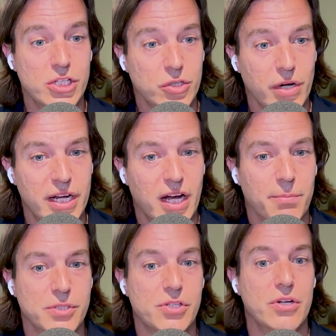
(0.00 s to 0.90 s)
you creating
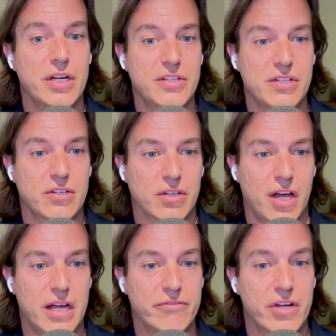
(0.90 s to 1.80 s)
opportunities in your
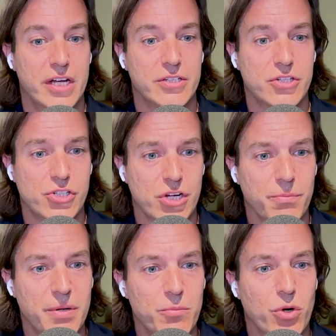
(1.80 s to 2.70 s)
life to share
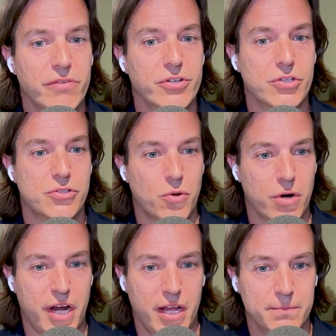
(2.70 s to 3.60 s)
a bit more of your
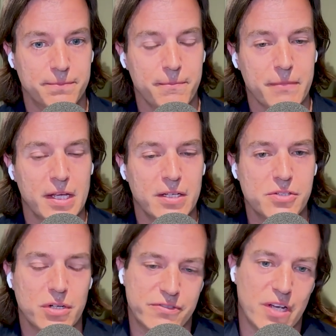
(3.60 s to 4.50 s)
story?
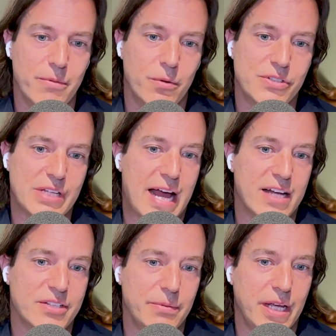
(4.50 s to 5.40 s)
So if someone was to
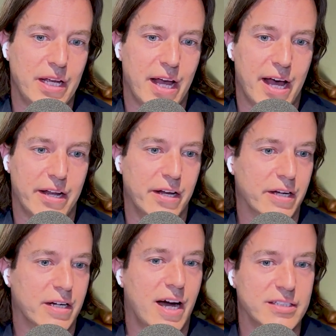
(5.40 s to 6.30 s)
ask me at
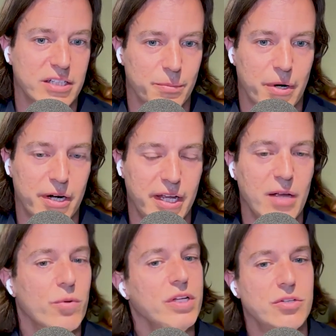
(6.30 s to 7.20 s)
a cocktail party,
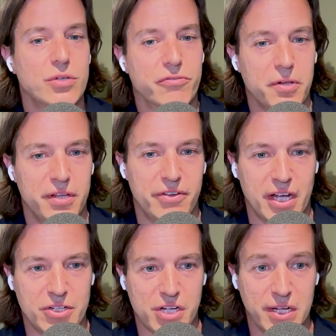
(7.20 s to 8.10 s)
hey, what do you do for a living,
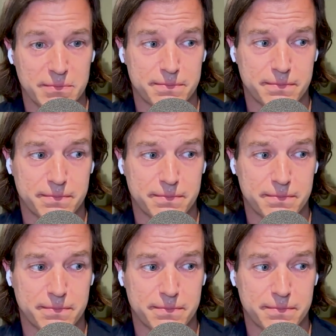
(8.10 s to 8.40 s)
AJ?